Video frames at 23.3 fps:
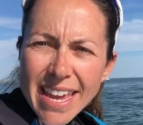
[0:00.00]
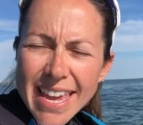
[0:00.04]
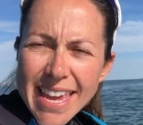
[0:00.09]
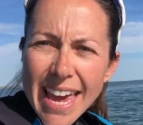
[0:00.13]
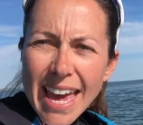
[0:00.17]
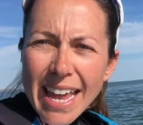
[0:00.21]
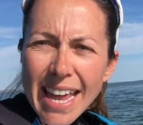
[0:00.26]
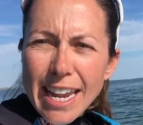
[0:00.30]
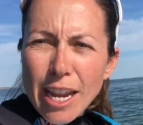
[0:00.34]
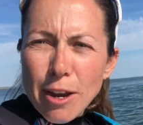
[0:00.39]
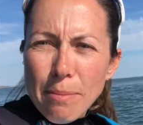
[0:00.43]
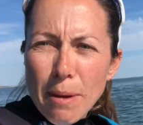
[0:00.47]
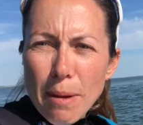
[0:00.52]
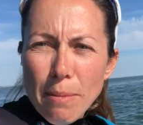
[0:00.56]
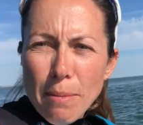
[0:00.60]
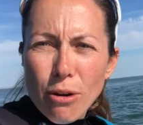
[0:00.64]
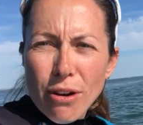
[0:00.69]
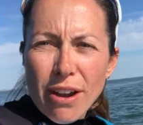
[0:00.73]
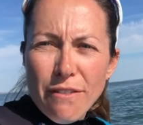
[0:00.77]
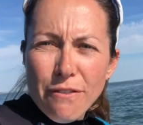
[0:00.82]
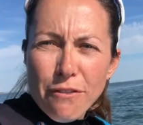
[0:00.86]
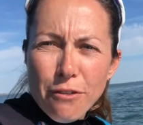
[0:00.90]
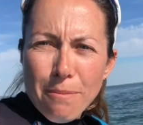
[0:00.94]
can get a little bit
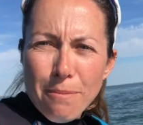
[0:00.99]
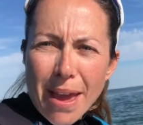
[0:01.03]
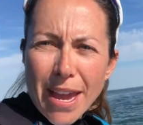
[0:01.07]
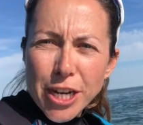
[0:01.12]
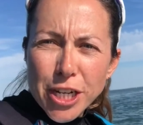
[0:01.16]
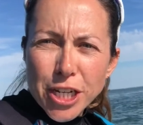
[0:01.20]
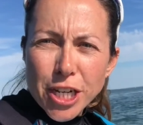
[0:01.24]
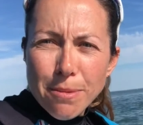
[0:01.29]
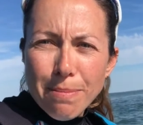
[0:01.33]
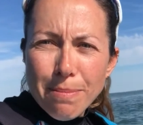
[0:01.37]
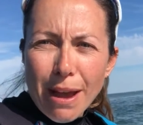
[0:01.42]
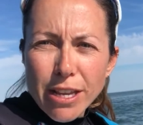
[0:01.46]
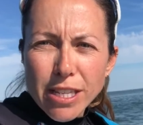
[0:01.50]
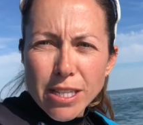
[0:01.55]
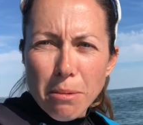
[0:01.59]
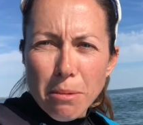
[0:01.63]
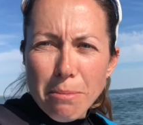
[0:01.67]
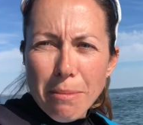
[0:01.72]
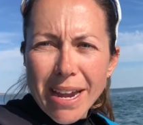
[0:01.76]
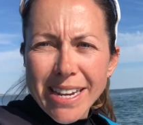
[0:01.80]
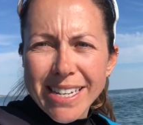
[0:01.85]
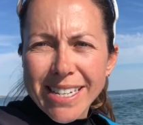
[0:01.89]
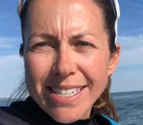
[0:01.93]
more information about
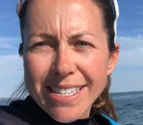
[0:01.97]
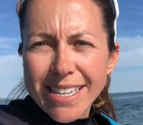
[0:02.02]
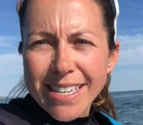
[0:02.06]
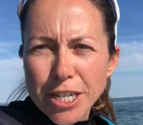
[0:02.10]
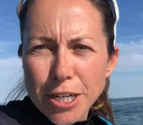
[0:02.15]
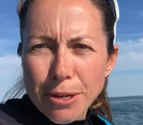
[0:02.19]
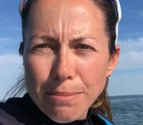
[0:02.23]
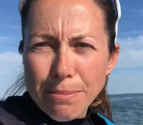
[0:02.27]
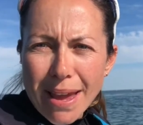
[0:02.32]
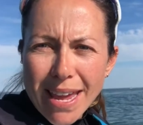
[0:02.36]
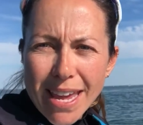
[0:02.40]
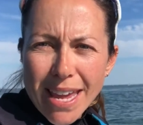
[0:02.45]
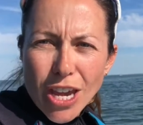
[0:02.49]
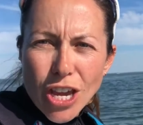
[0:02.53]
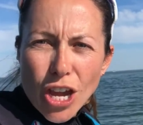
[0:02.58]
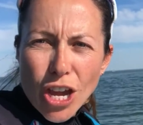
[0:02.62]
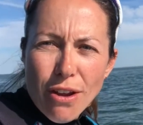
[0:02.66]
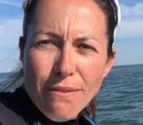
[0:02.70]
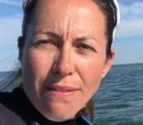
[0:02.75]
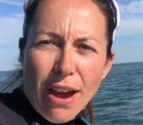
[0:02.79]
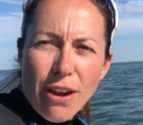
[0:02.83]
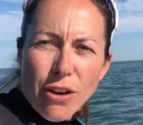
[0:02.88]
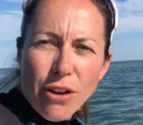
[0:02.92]
some of my decision making
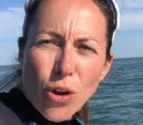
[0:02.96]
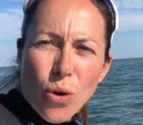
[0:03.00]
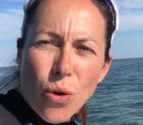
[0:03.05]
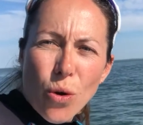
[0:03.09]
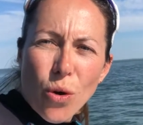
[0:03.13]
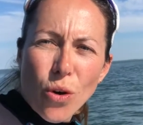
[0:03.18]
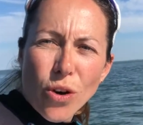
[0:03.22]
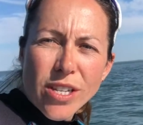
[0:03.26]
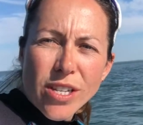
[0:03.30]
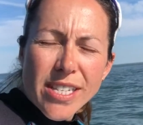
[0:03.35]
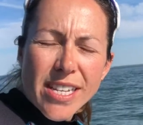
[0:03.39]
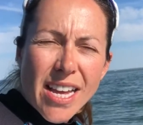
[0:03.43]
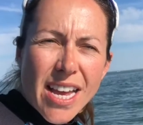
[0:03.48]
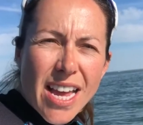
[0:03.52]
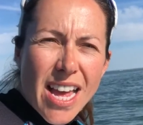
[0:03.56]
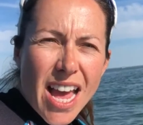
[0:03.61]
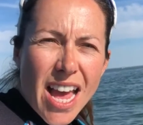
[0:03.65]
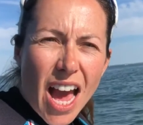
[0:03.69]
going around a course.